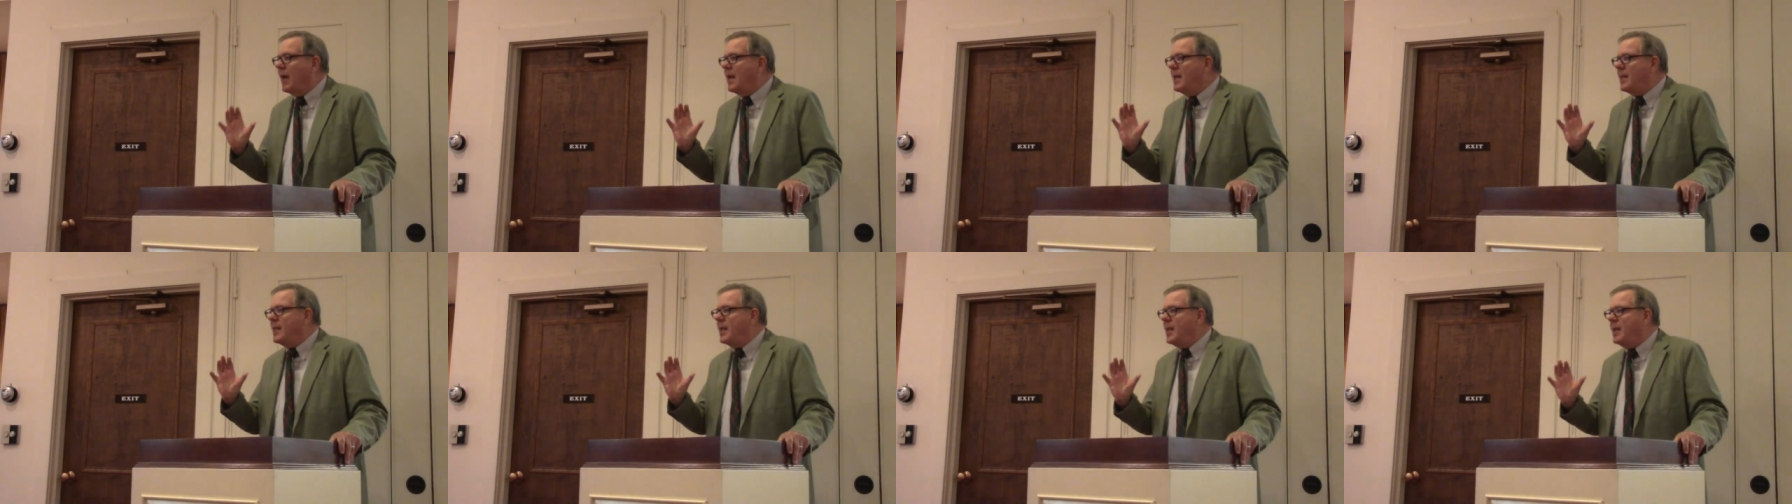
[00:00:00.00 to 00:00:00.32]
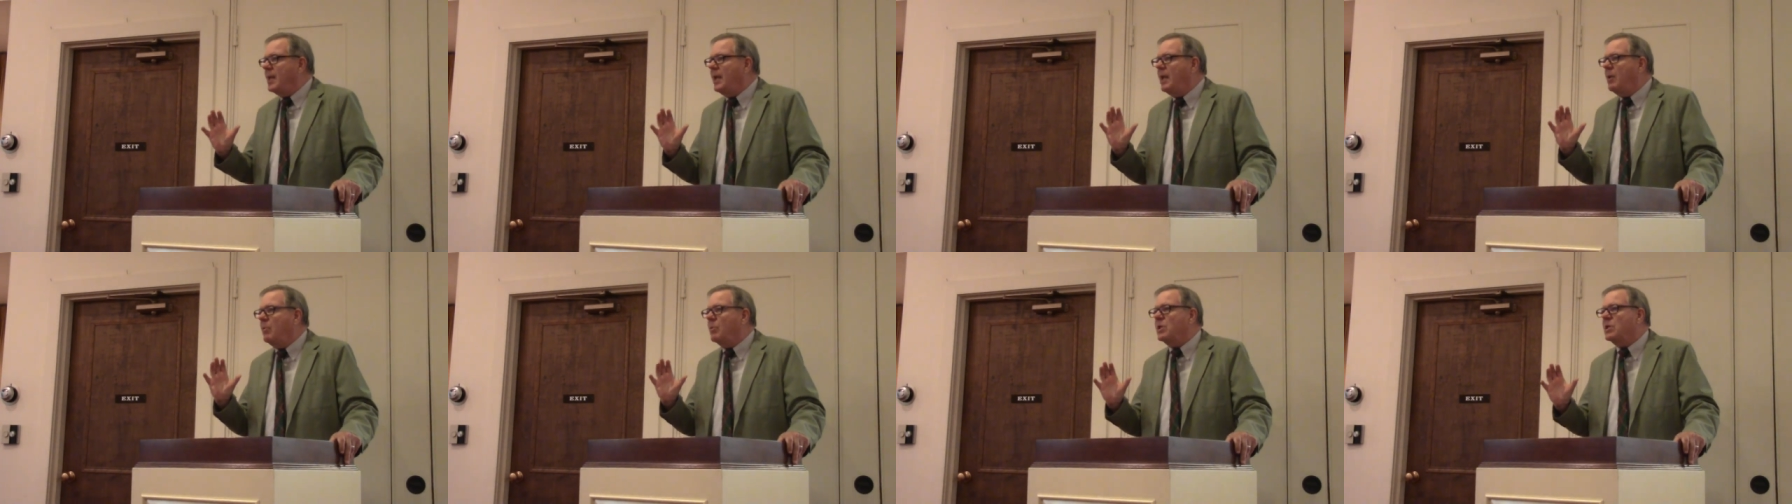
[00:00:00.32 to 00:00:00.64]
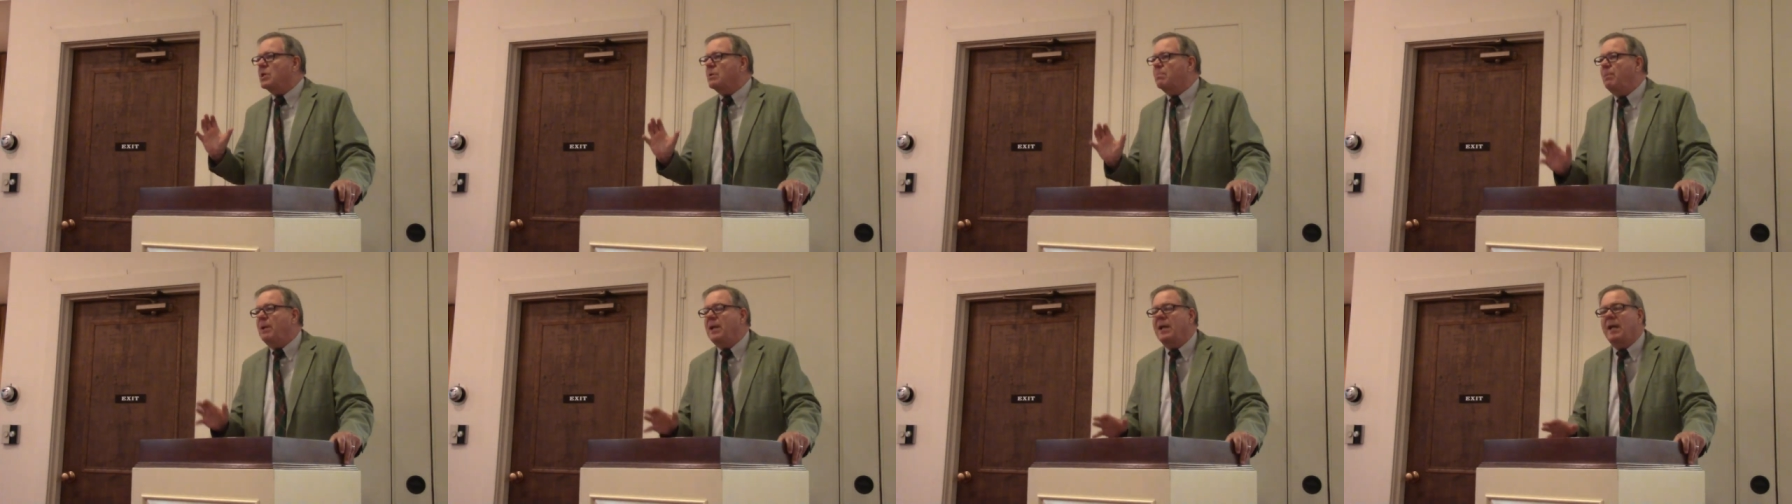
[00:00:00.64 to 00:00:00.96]
I think he
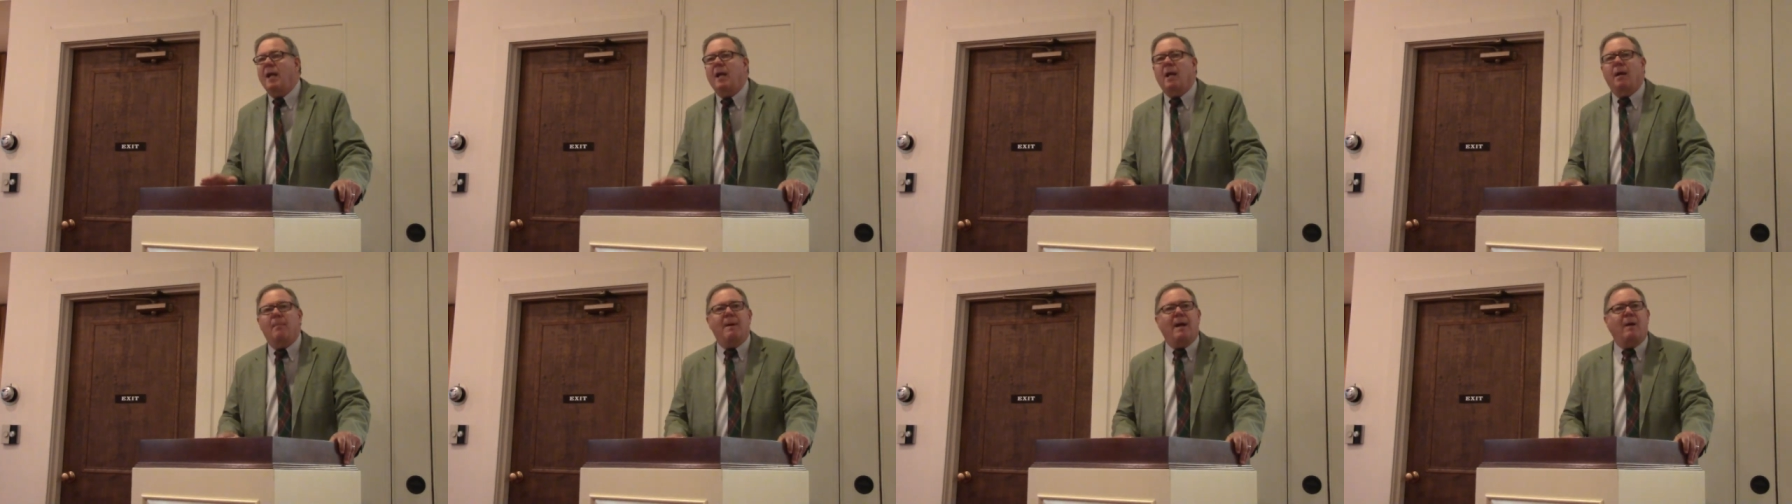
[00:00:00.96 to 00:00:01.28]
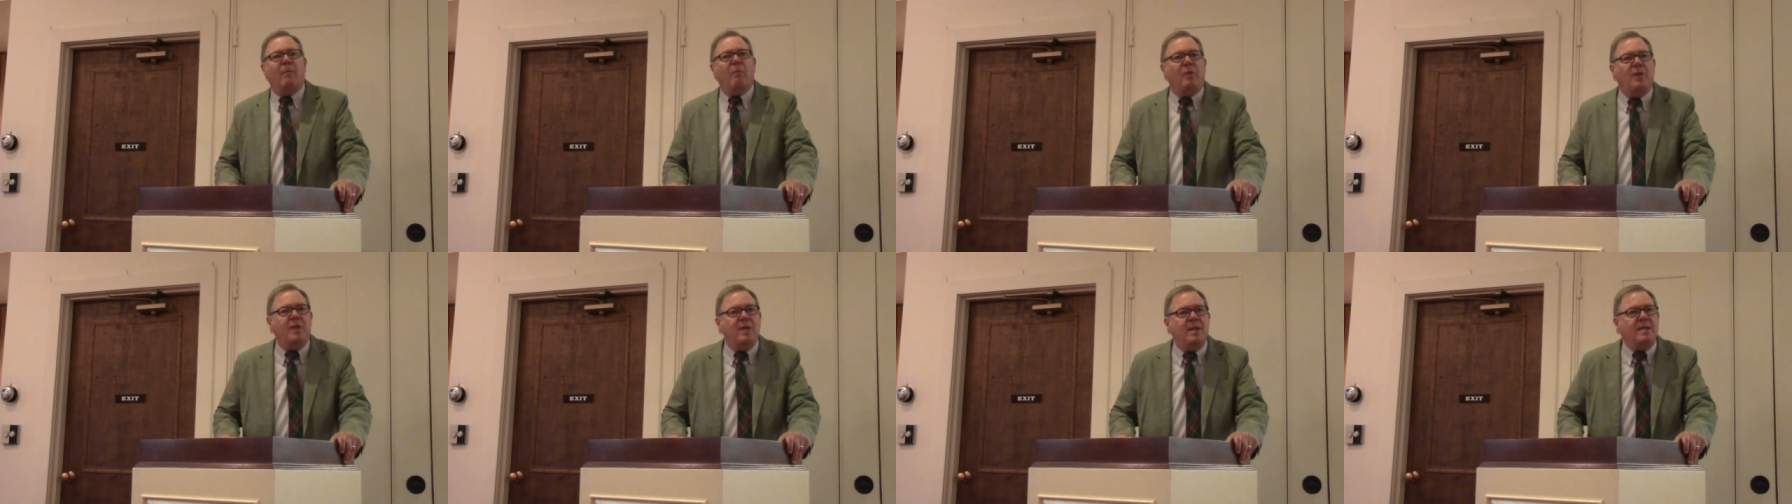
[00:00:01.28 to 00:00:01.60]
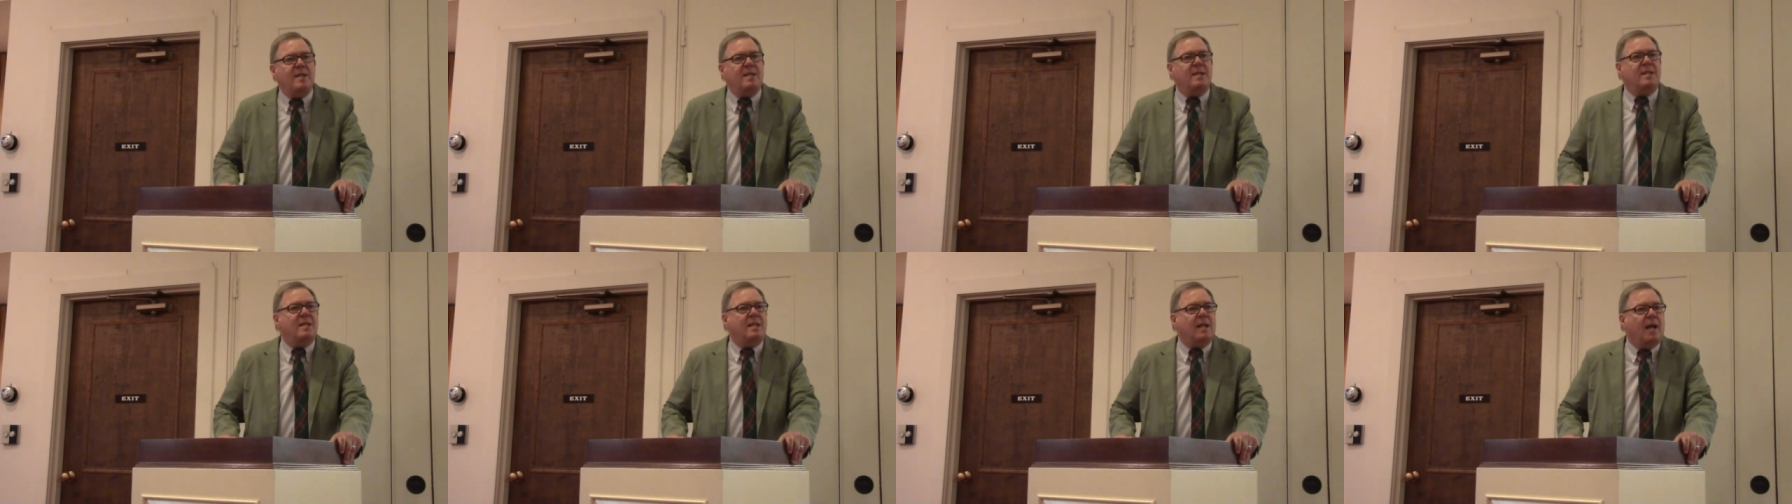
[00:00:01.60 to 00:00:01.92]
was speaking about
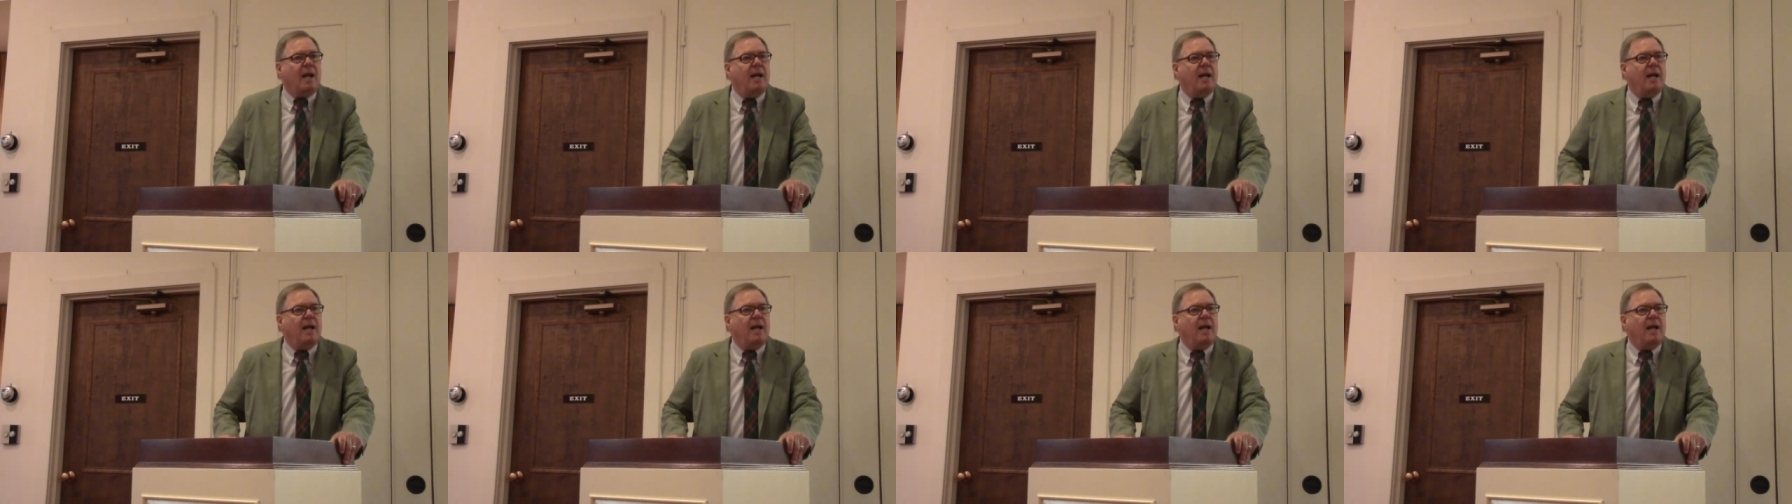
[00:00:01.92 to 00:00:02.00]
this